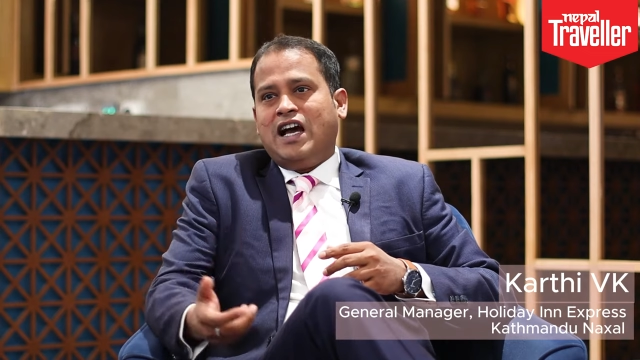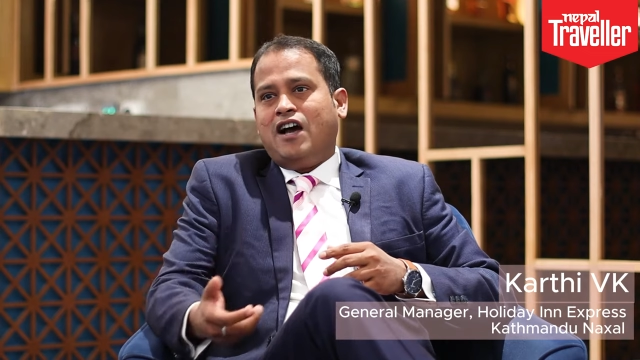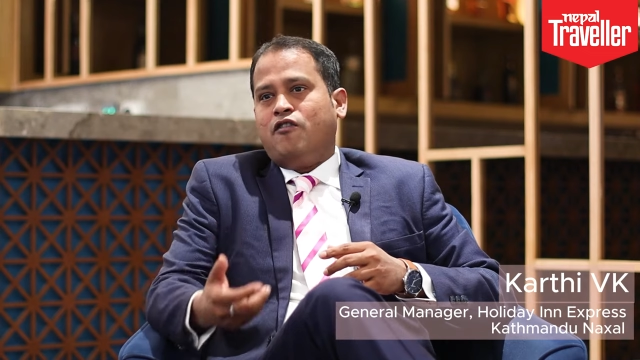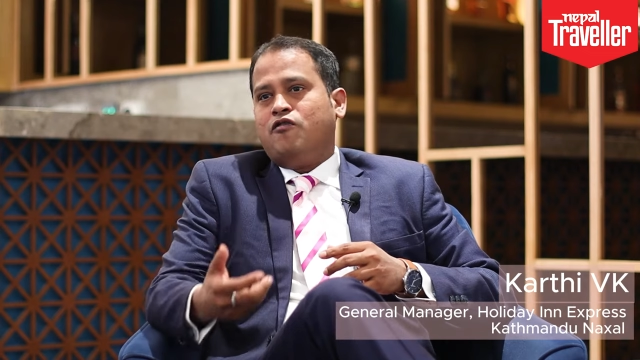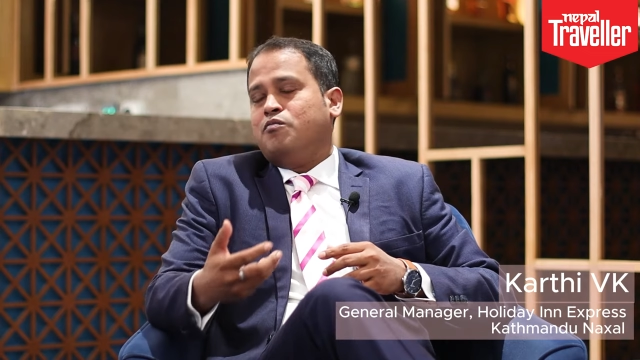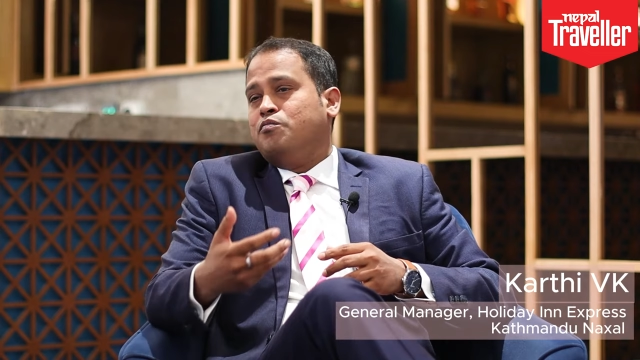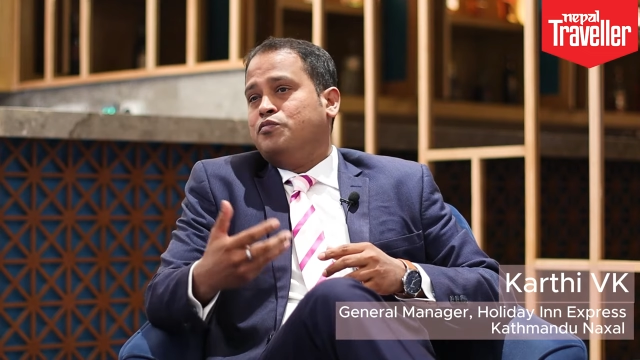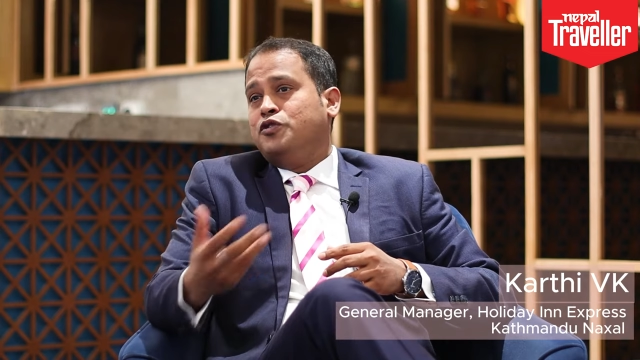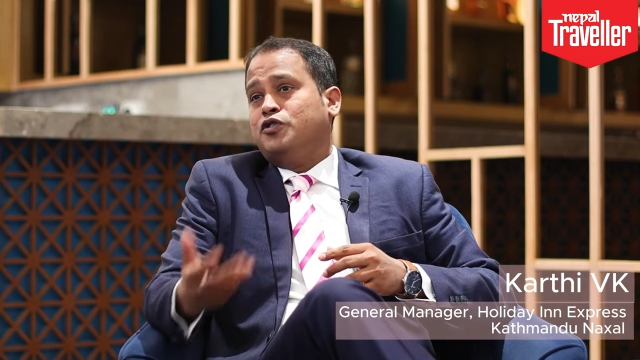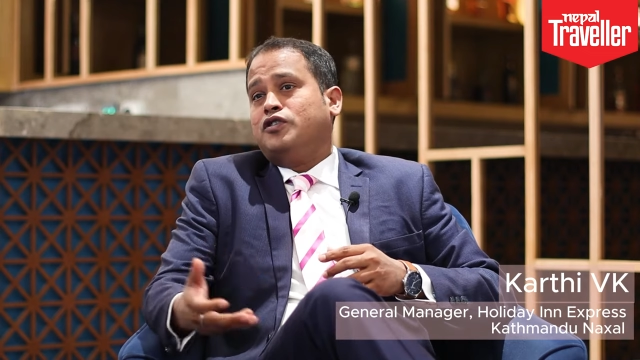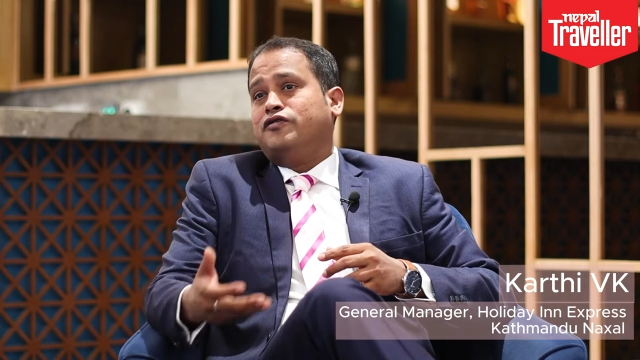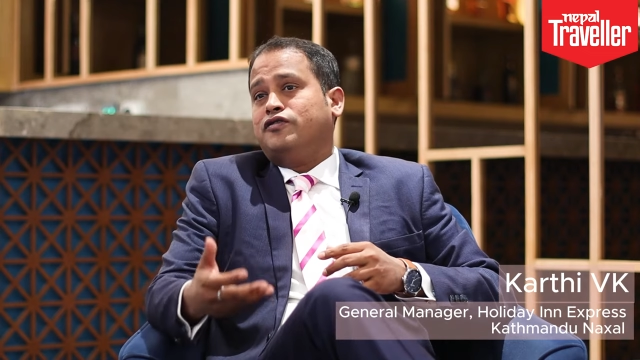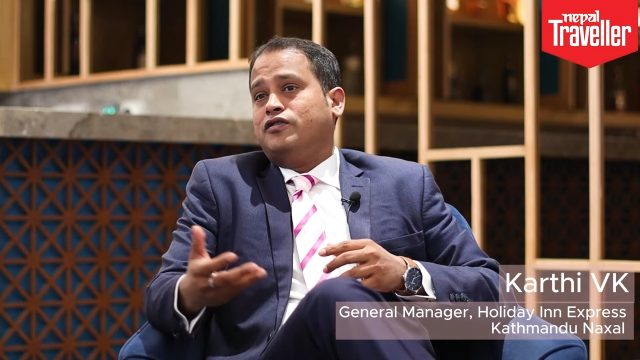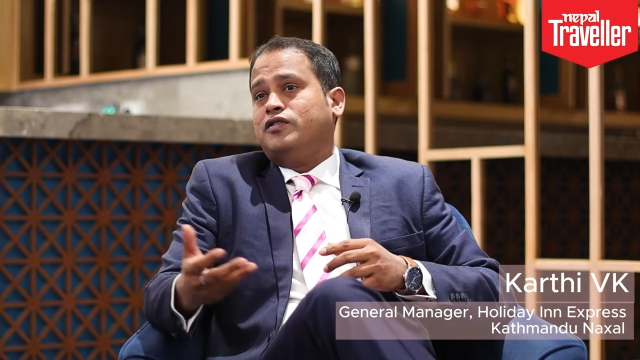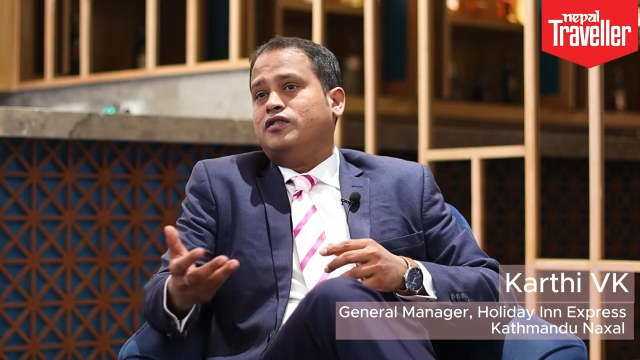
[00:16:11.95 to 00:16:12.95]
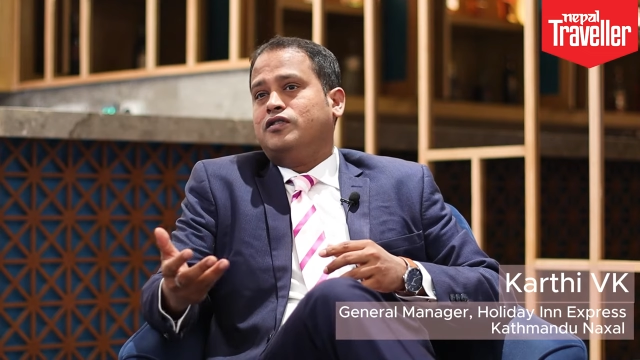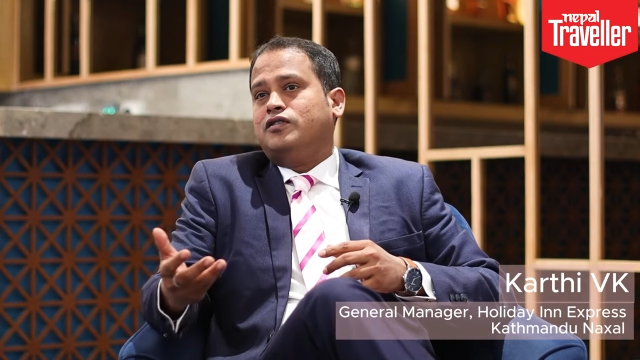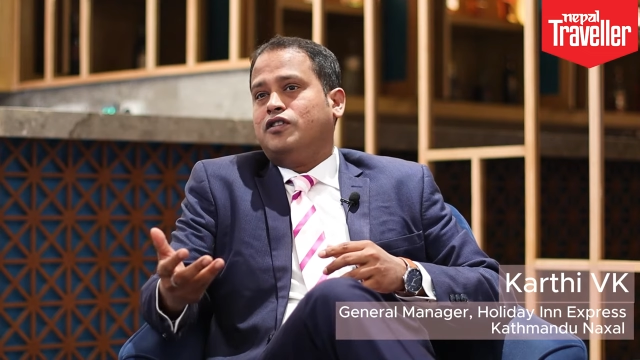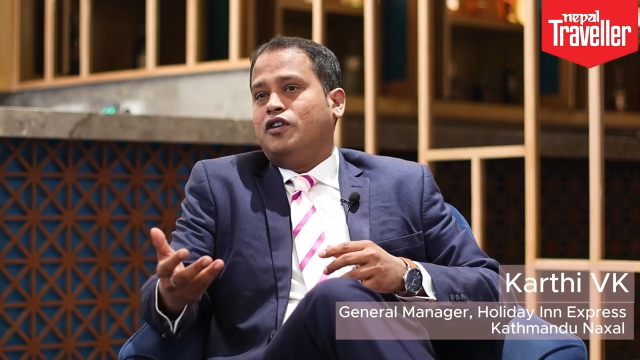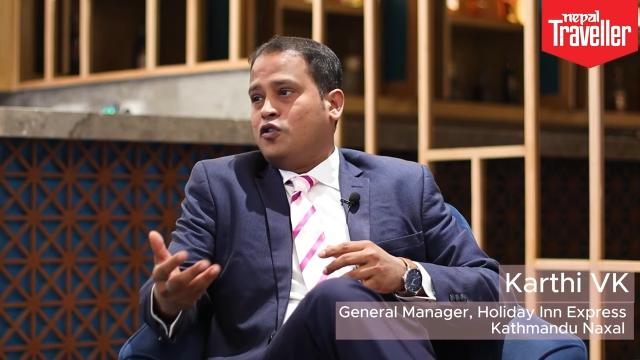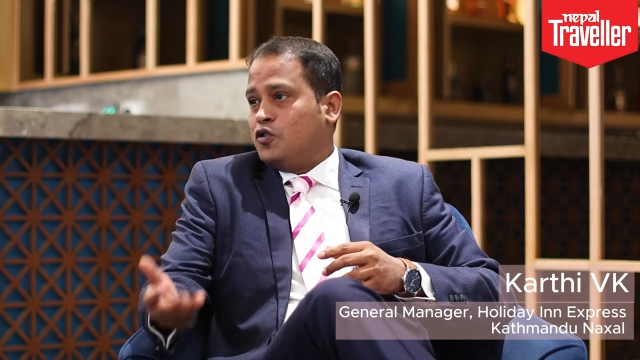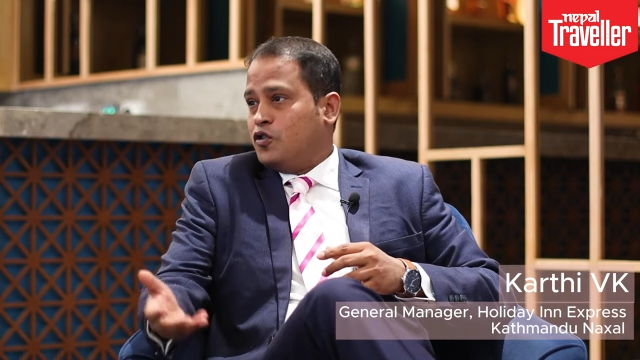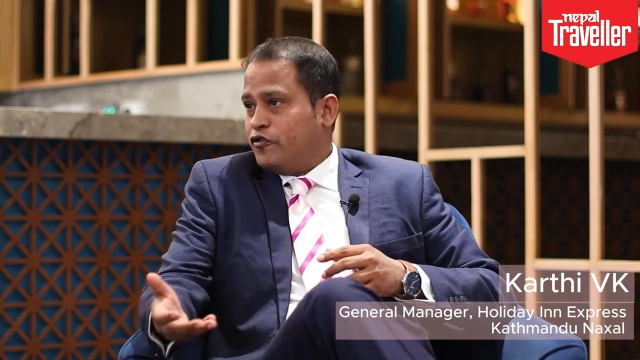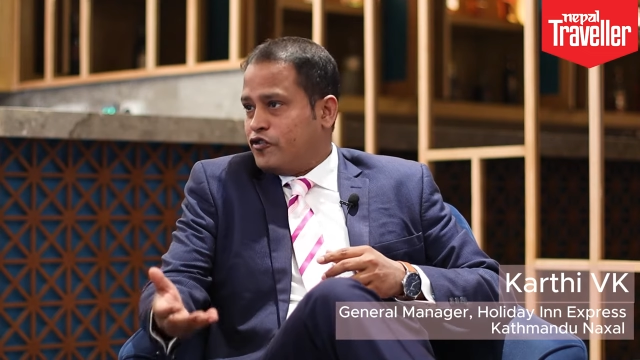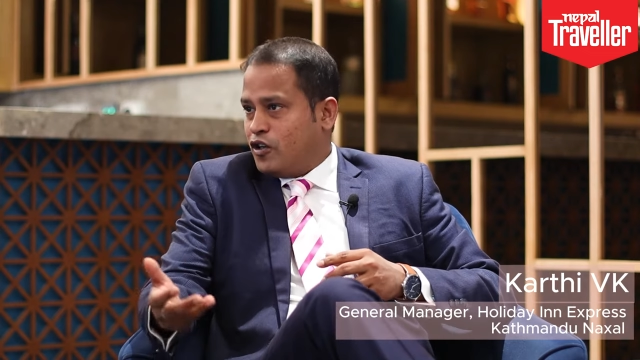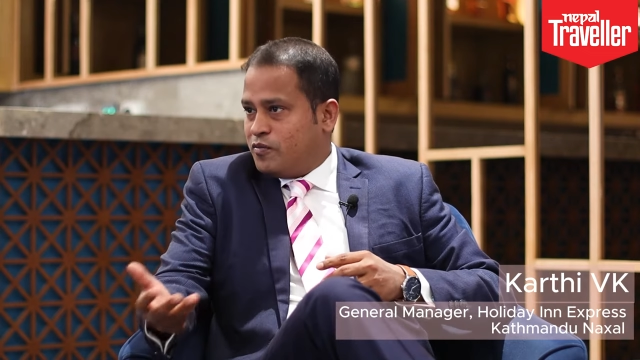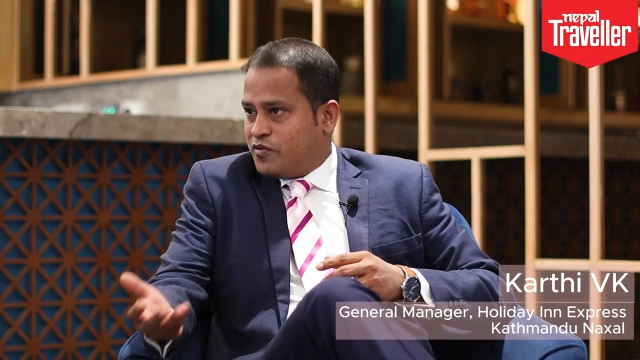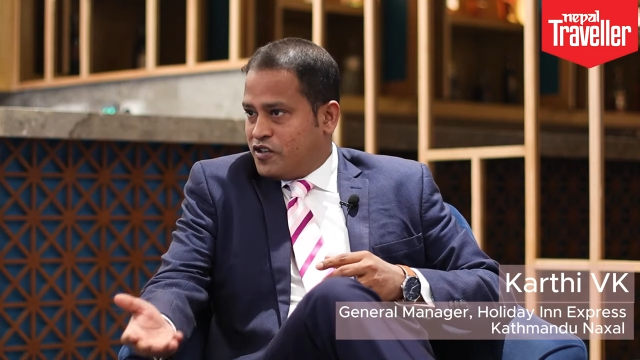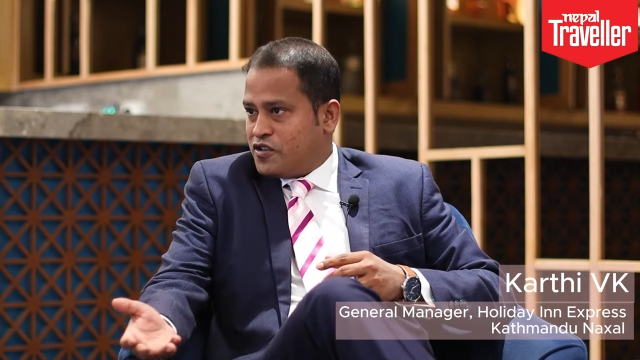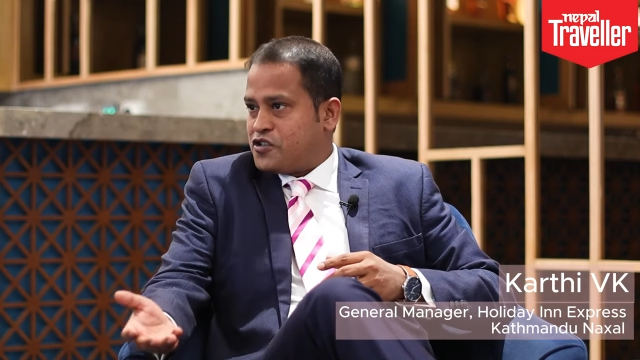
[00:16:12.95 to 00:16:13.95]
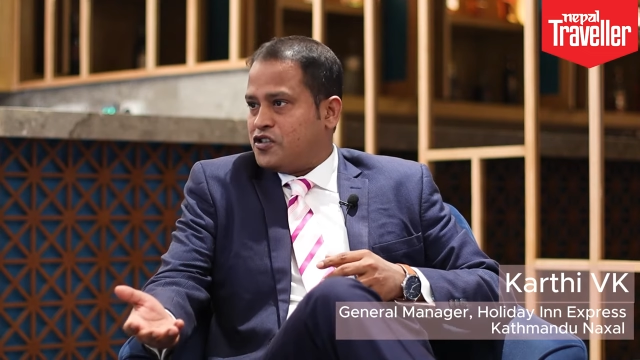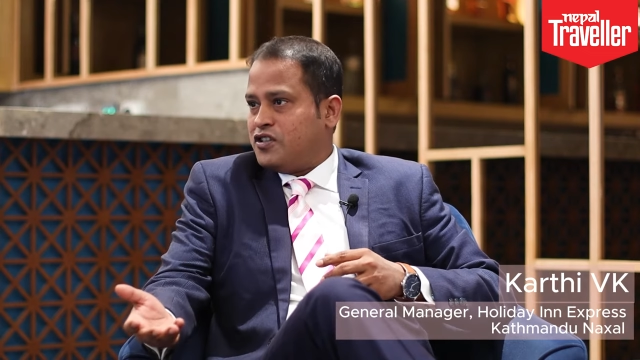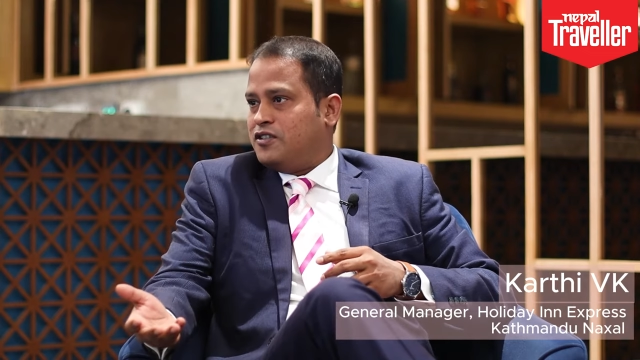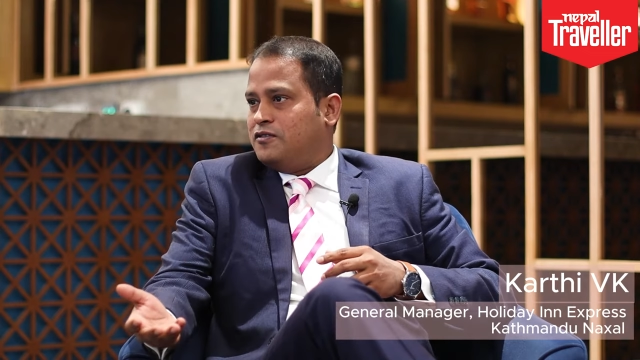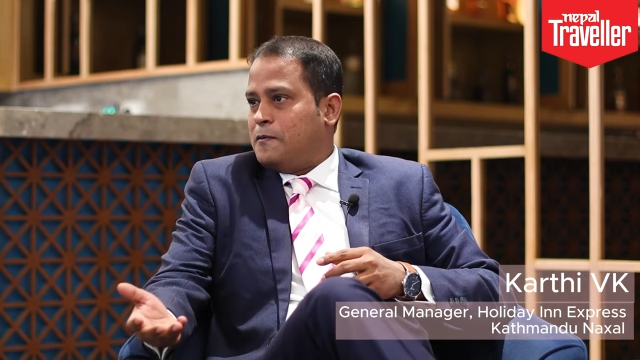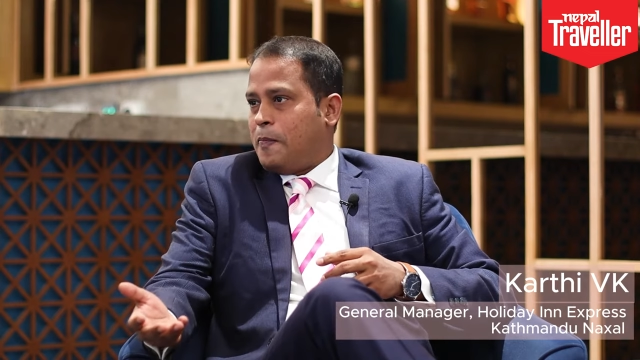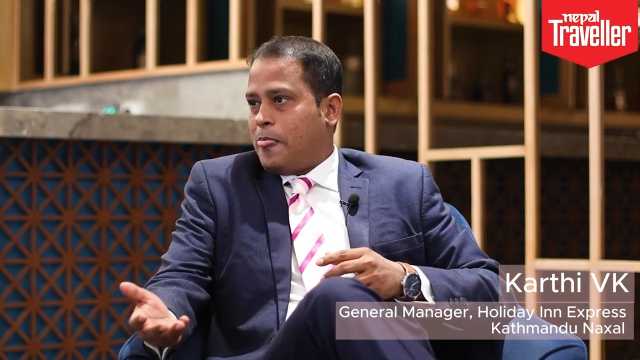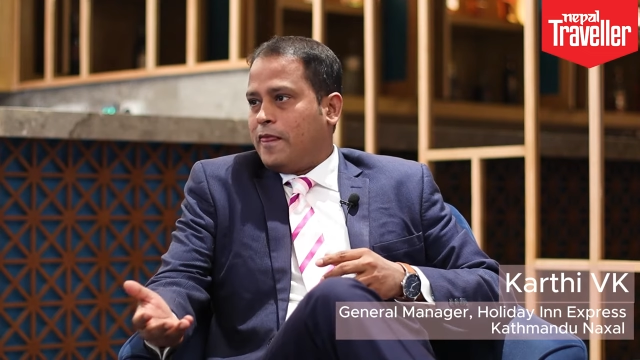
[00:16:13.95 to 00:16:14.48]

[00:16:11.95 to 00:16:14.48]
have a beautiful rooftop restaurant.